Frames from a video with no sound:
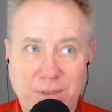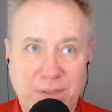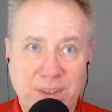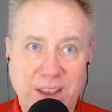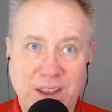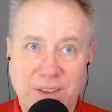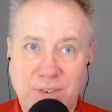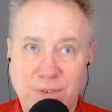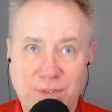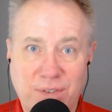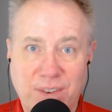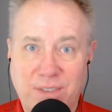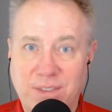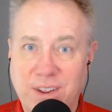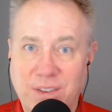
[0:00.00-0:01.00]
thinking
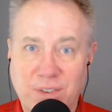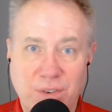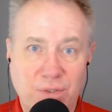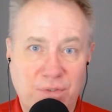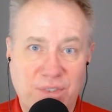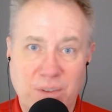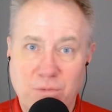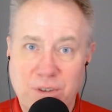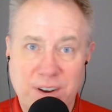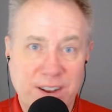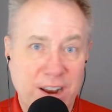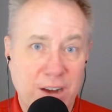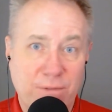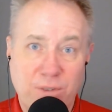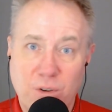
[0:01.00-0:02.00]
262 somewhere in
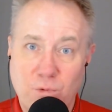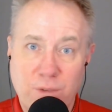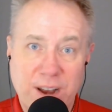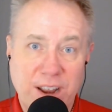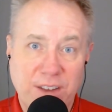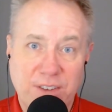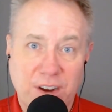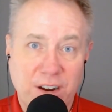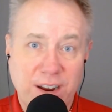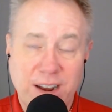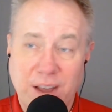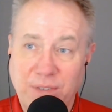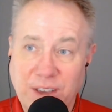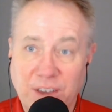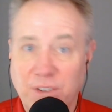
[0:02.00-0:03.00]
there for a winning target.
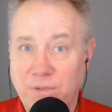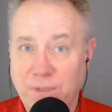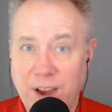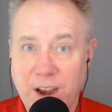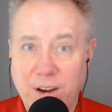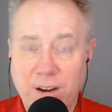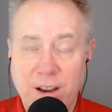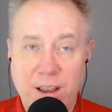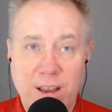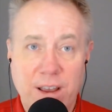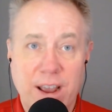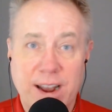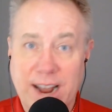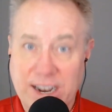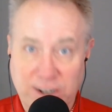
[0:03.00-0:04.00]
I think is fair,
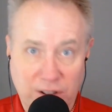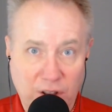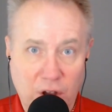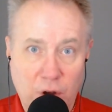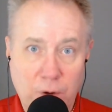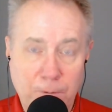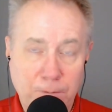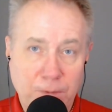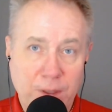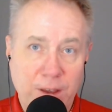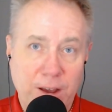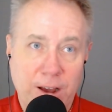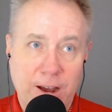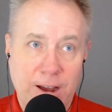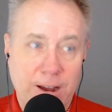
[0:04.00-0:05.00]
and that's low.
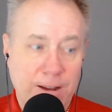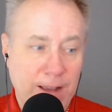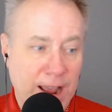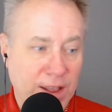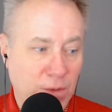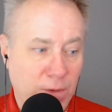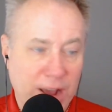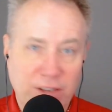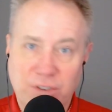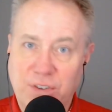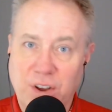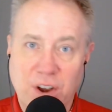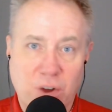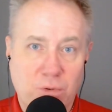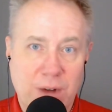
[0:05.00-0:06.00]
And the weather's
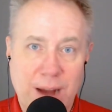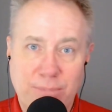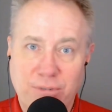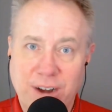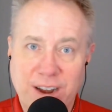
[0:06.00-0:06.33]
going to cooperate,